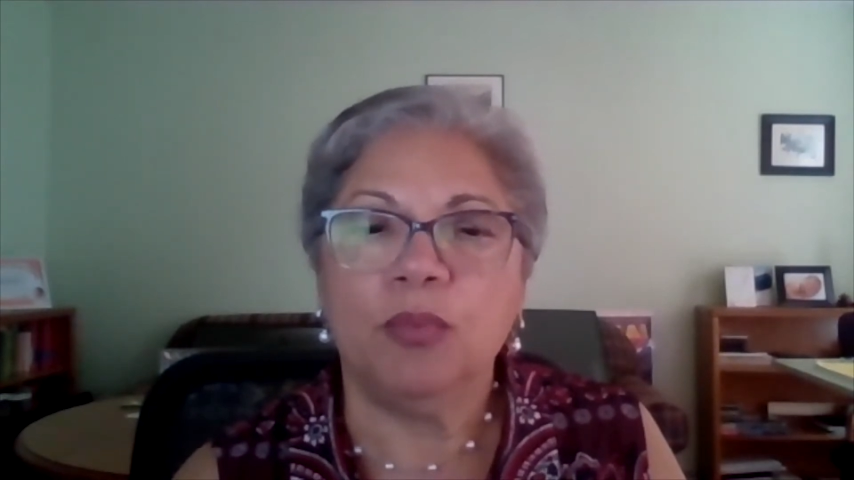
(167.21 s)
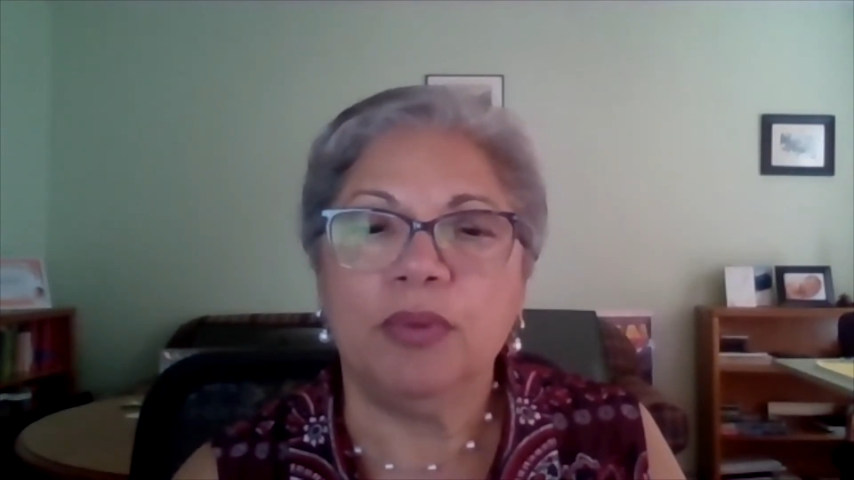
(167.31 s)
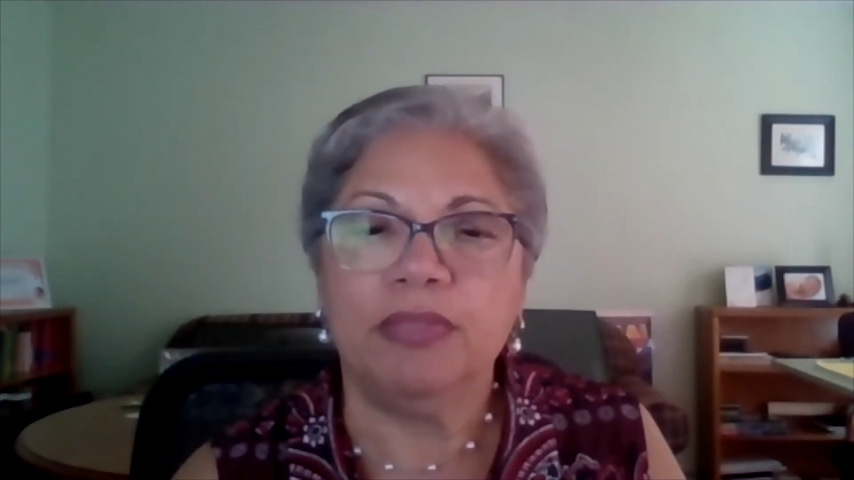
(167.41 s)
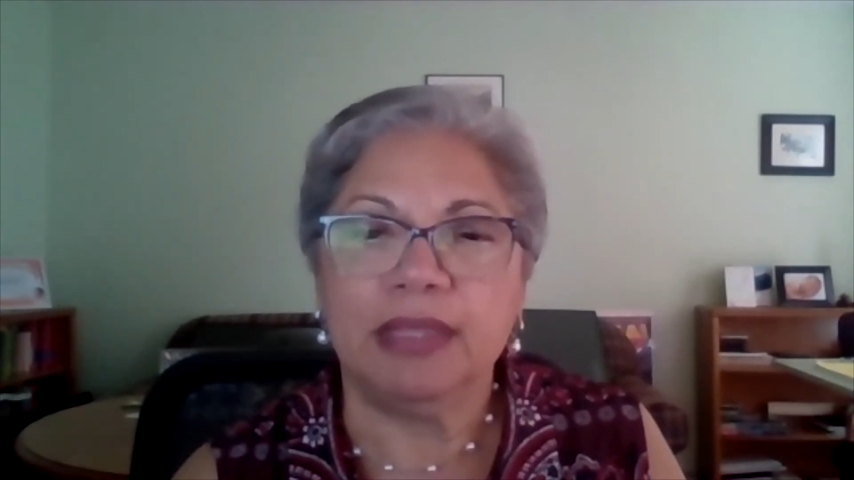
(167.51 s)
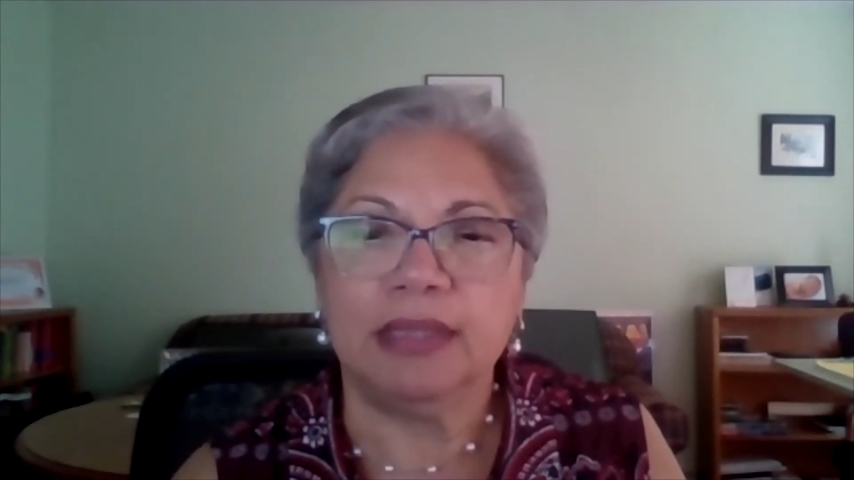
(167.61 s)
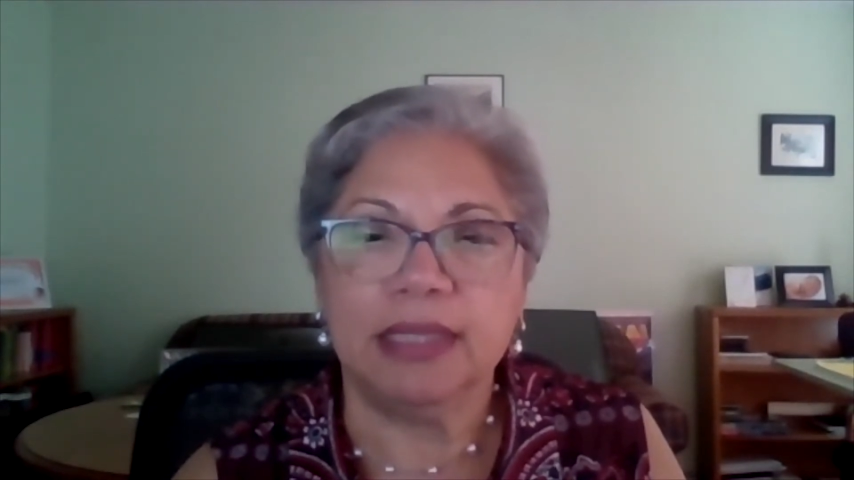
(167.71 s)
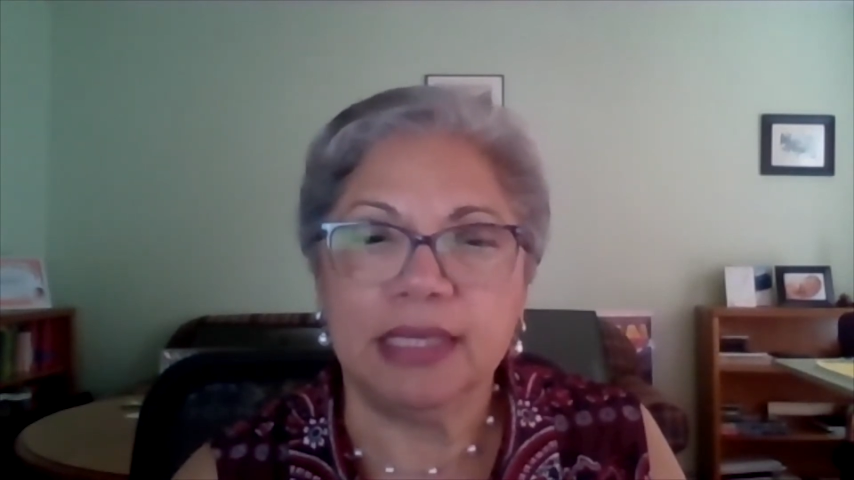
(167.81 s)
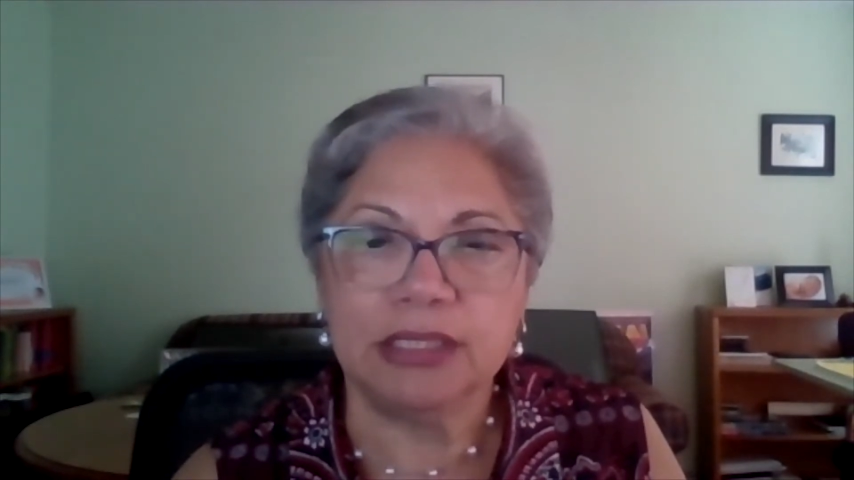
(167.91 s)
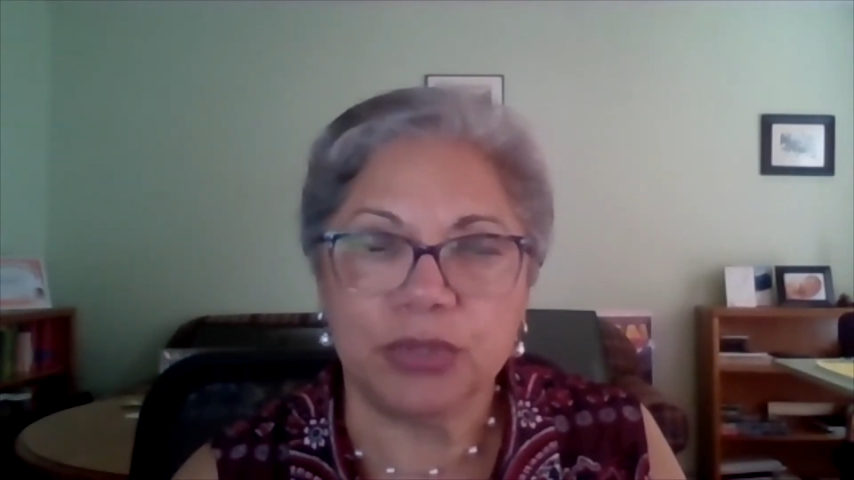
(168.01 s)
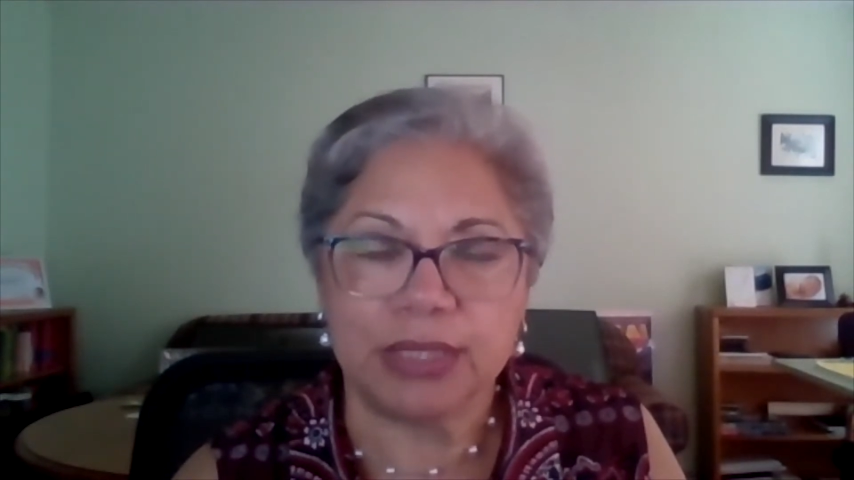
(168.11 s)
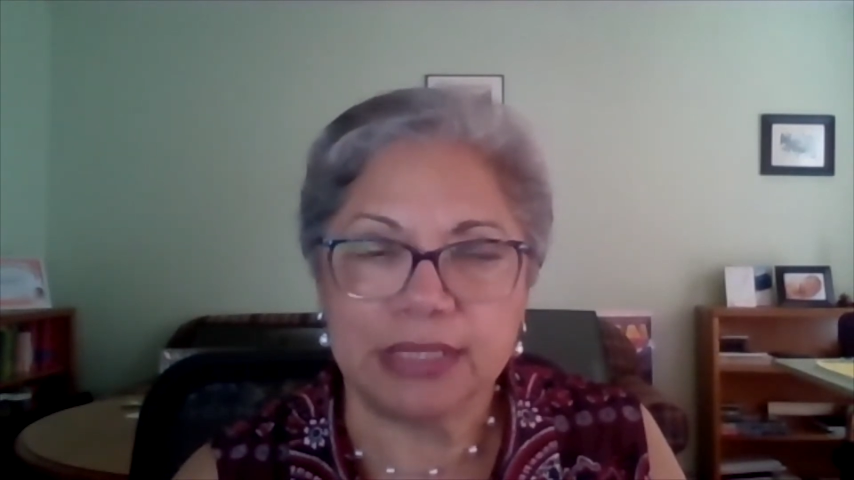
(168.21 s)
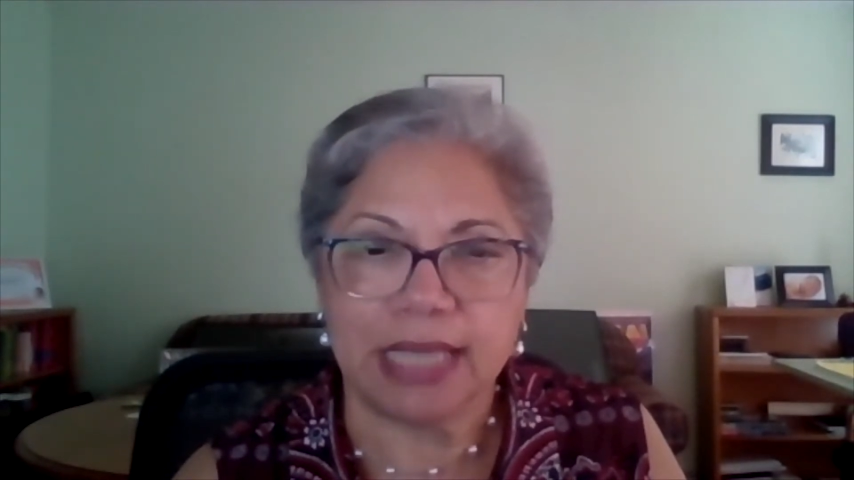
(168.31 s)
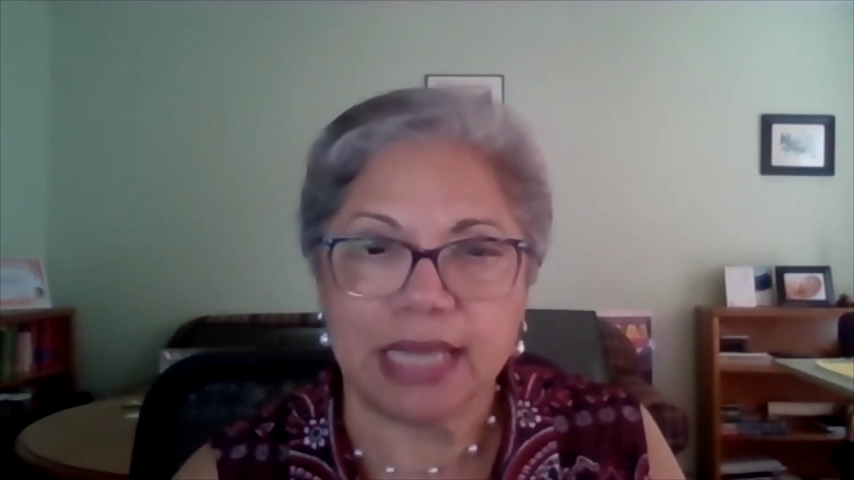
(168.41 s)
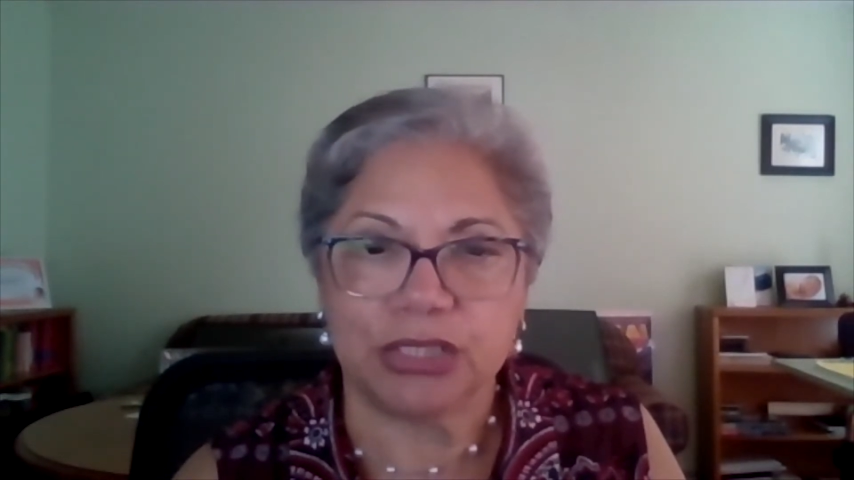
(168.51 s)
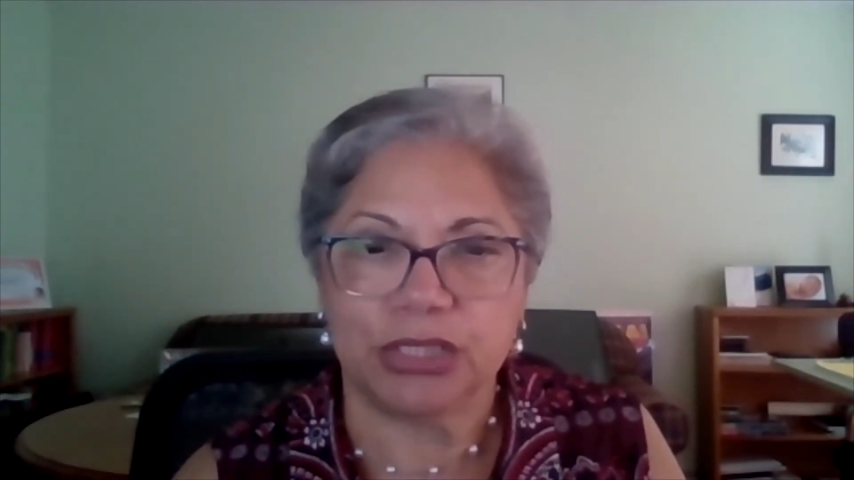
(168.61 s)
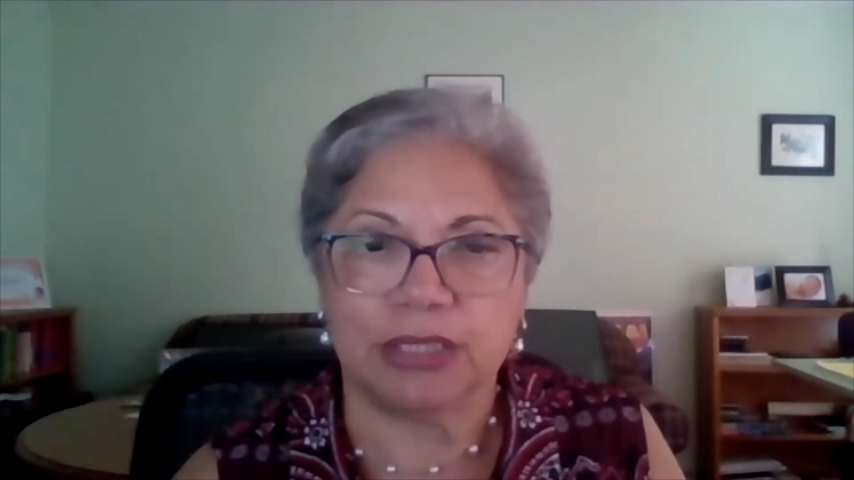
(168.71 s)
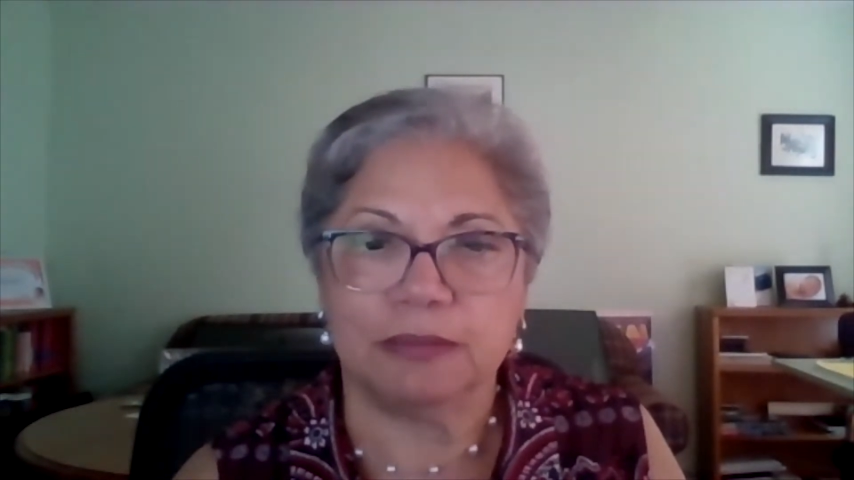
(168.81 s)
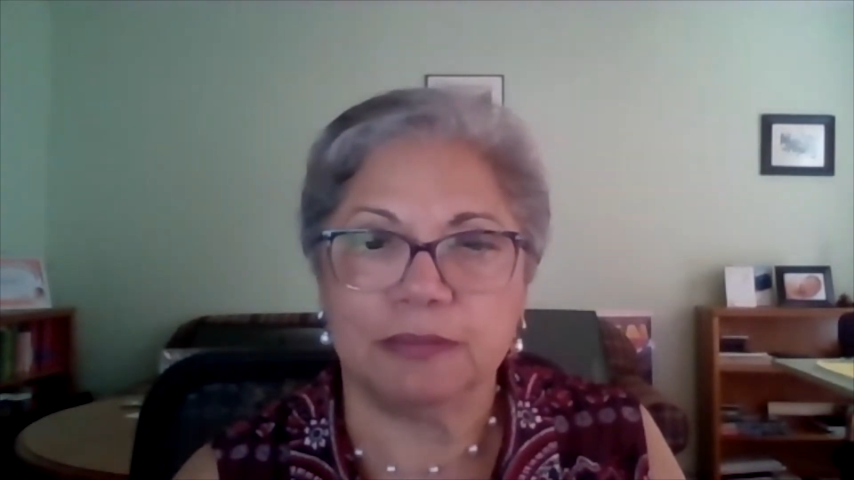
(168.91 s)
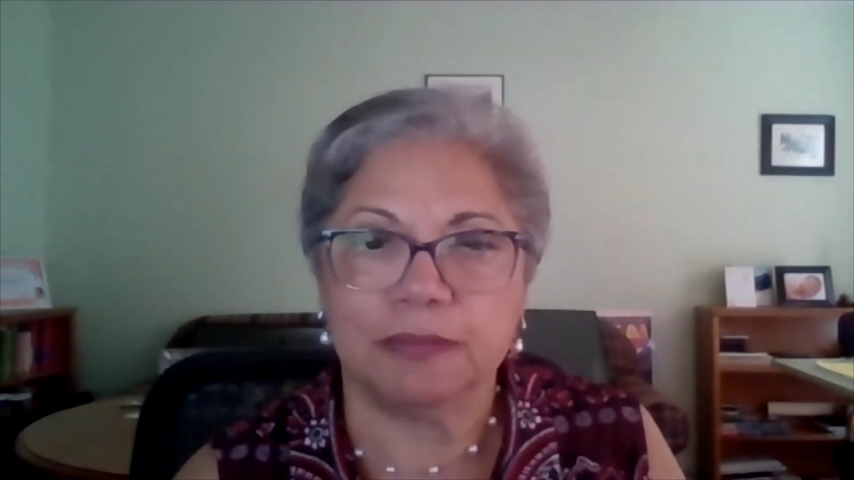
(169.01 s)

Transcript: within this transaction.